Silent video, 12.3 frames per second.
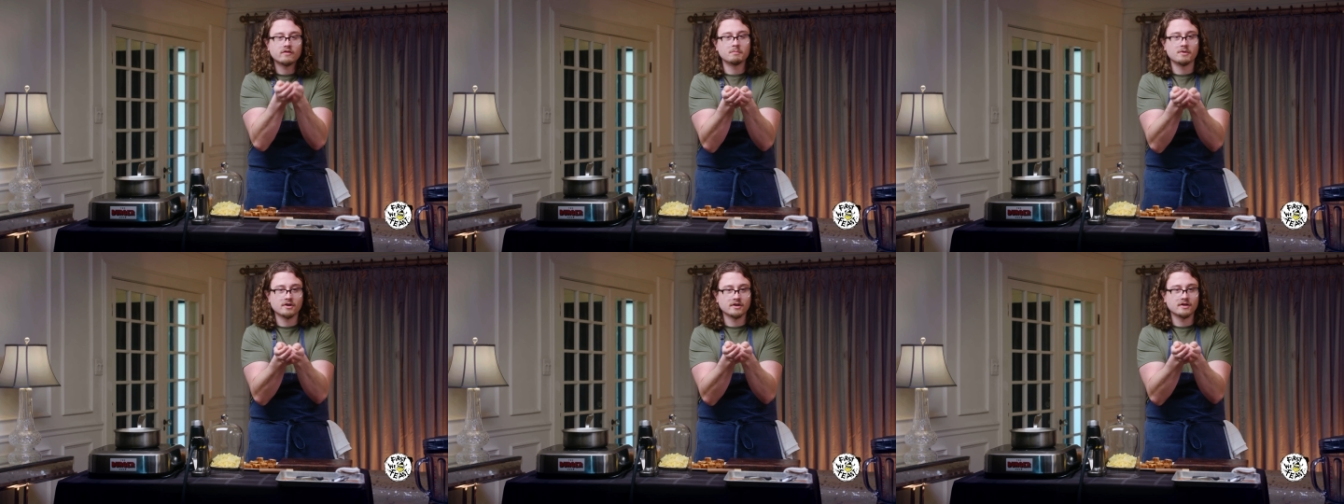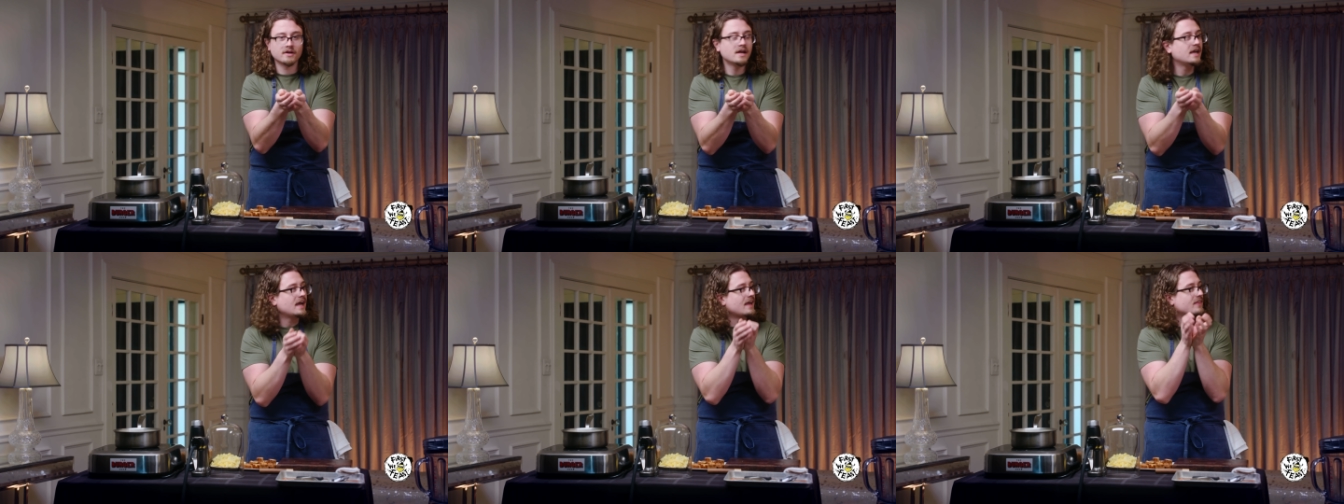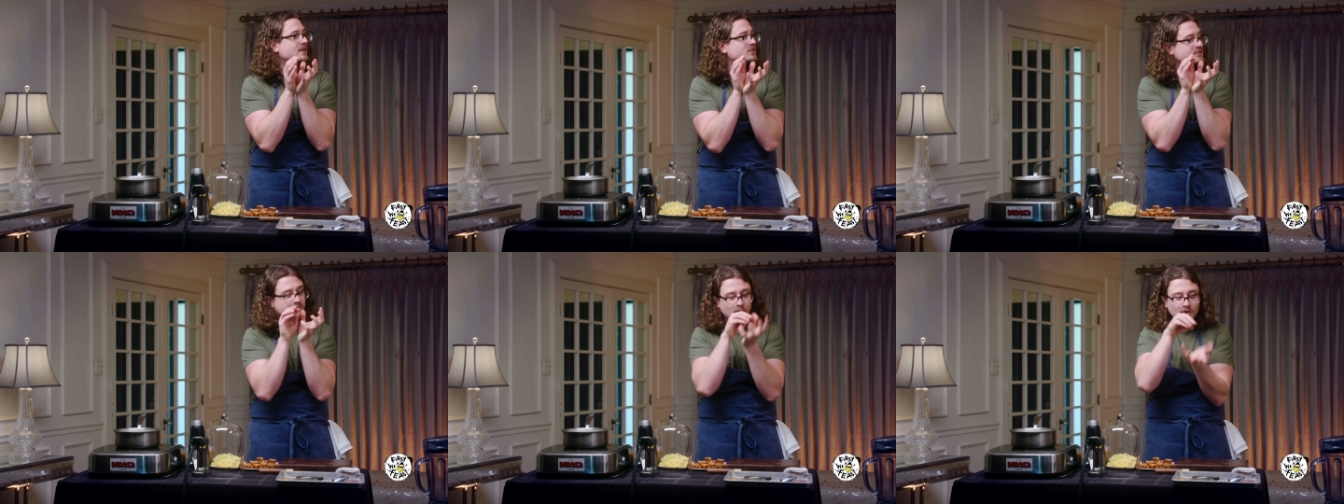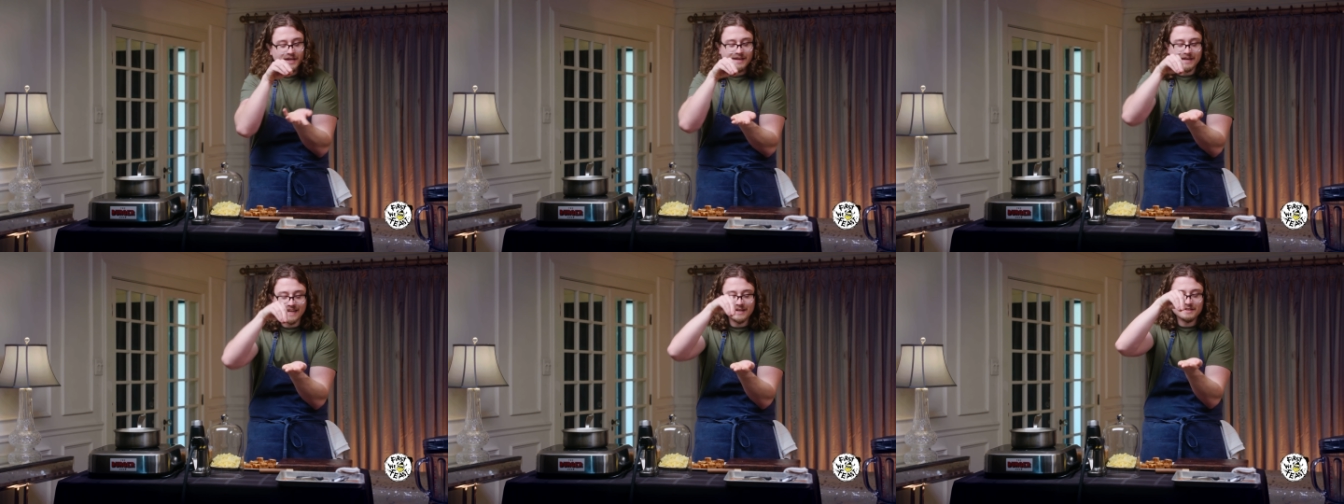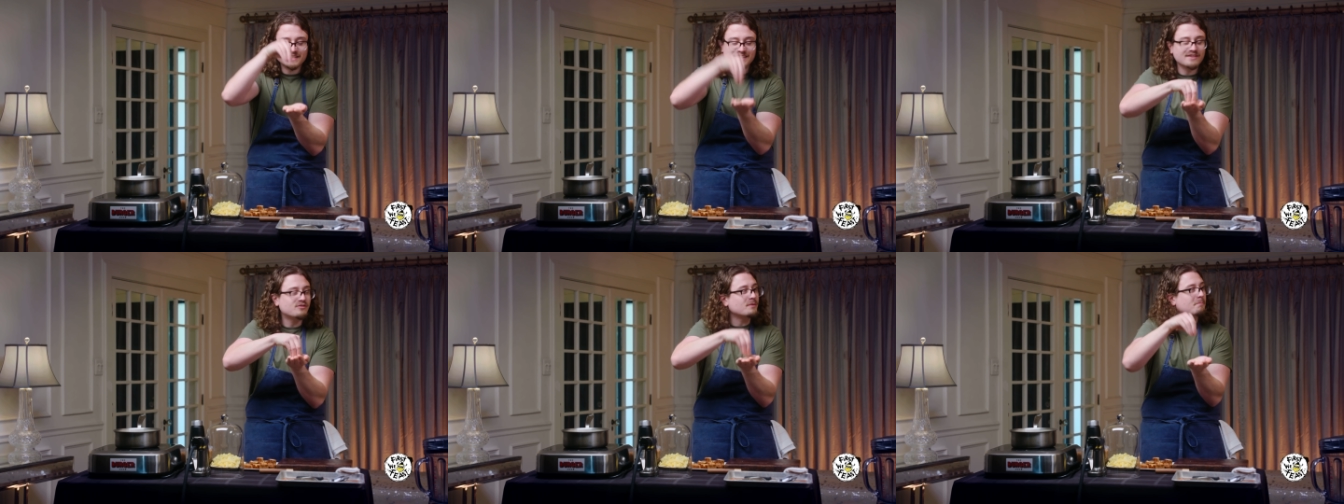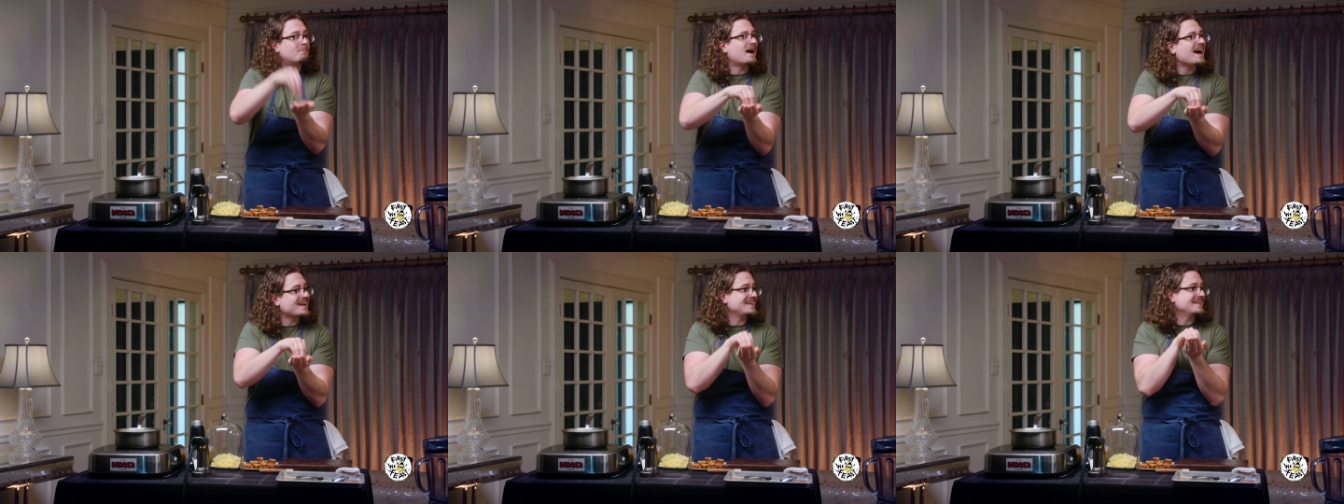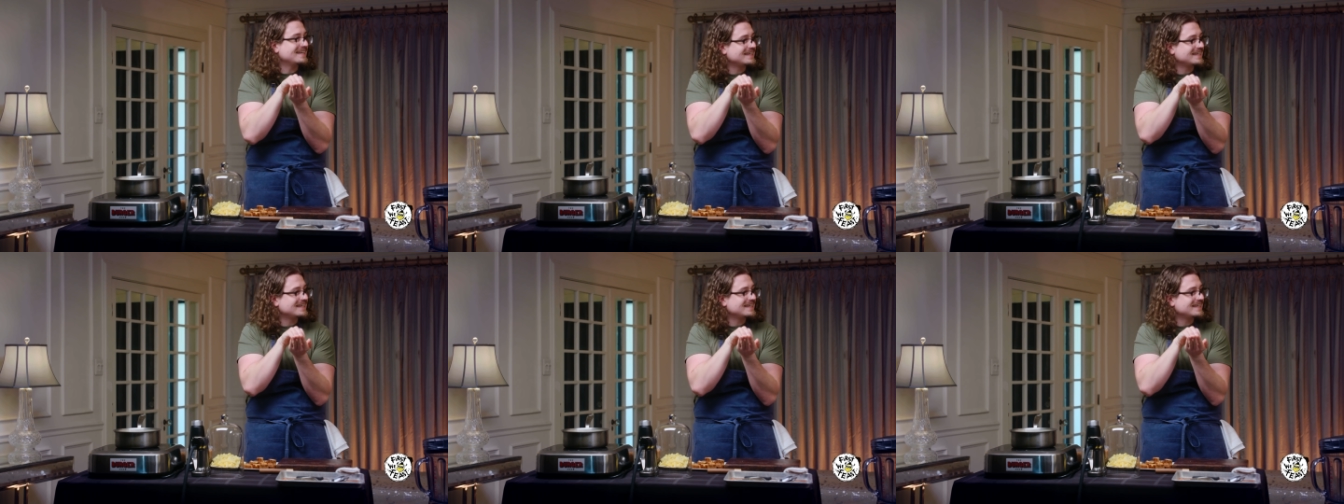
of a burger and then just putting it in a different body.